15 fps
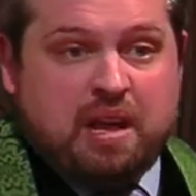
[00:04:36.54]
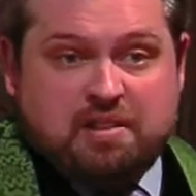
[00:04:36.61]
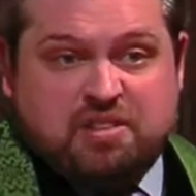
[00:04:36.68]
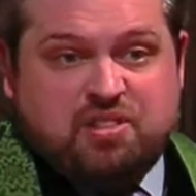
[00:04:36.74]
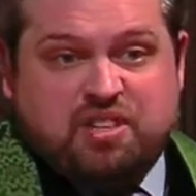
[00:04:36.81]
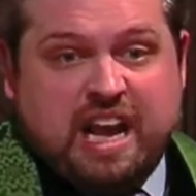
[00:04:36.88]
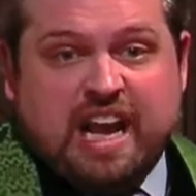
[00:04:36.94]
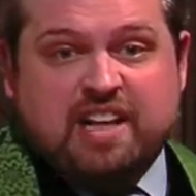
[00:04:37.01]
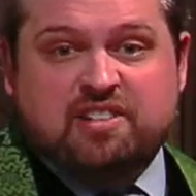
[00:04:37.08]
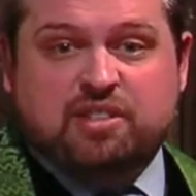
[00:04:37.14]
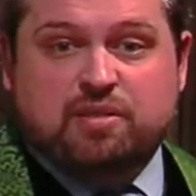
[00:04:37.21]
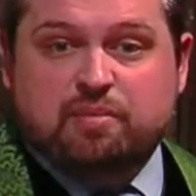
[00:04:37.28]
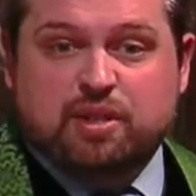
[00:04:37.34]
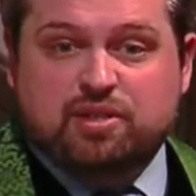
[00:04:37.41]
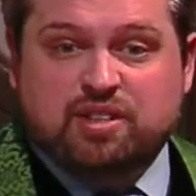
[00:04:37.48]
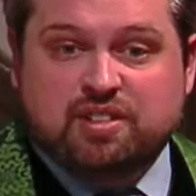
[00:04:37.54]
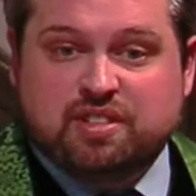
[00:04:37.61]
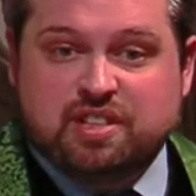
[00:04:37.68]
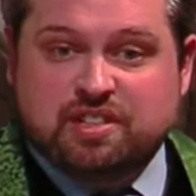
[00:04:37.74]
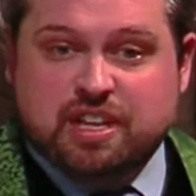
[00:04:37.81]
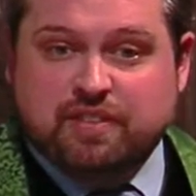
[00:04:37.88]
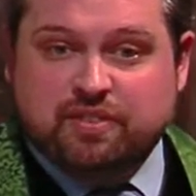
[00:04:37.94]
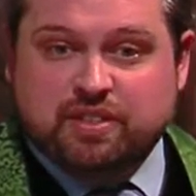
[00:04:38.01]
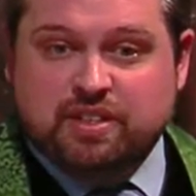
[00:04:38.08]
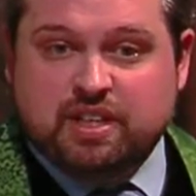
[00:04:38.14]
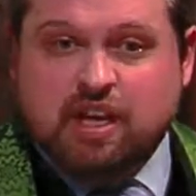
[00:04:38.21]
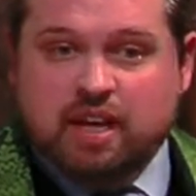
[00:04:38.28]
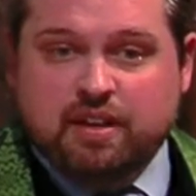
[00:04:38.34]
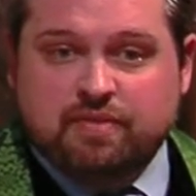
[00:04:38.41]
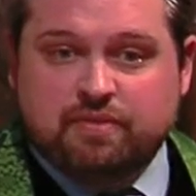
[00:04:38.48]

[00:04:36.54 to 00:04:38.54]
stance and missions that's ever done.